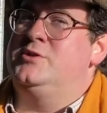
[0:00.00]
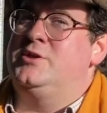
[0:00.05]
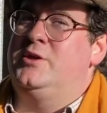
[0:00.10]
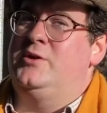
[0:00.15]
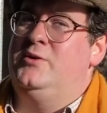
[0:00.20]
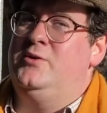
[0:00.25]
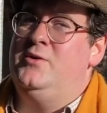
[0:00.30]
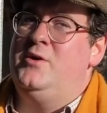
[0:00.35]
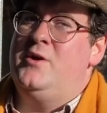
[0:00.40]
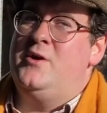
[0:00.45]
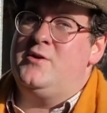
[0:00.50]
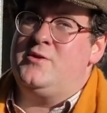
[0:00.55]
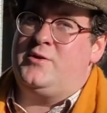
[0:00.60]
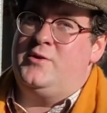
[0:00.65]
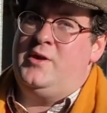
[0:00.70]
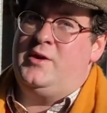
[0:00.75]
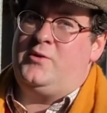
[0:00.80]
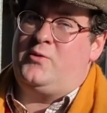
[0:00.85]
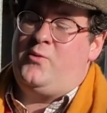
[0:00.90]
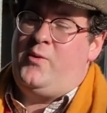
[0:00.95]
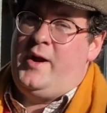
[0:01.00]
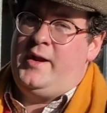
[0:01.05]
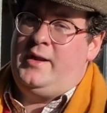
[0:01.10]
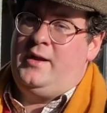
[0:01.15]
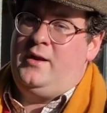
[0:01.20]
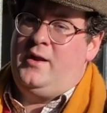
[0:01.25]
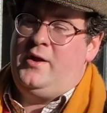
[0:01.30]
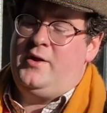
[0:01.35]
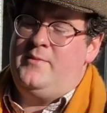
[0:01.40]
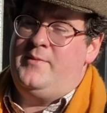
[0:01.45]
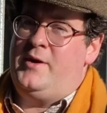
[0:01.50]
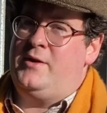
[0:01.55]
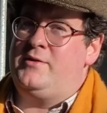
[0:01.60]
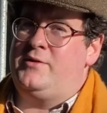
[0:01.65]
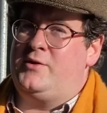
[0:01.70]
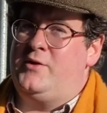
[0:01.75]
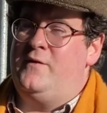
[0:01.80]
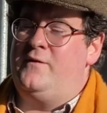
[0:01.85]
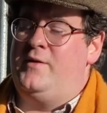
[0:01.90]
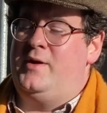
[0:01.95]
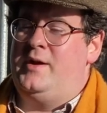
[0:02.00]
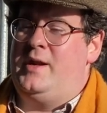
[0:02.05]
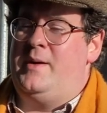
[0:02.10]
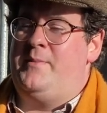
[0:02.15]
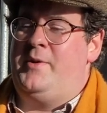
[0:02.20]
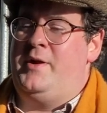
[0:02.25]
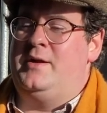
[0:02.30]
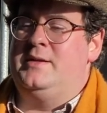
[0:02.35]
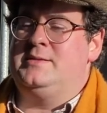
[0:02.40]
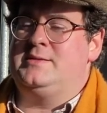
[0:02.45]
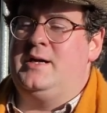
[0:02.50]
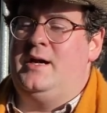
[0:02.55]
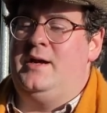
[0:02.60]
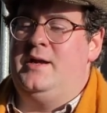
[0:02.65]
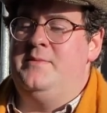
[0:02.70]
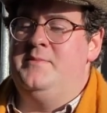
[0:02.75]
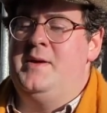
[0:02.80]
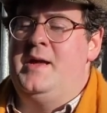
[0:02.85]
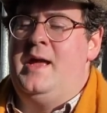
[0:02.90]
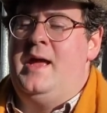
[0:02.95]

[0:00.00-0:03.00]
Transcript: So he had quite a lot of mares to cover in that period of time.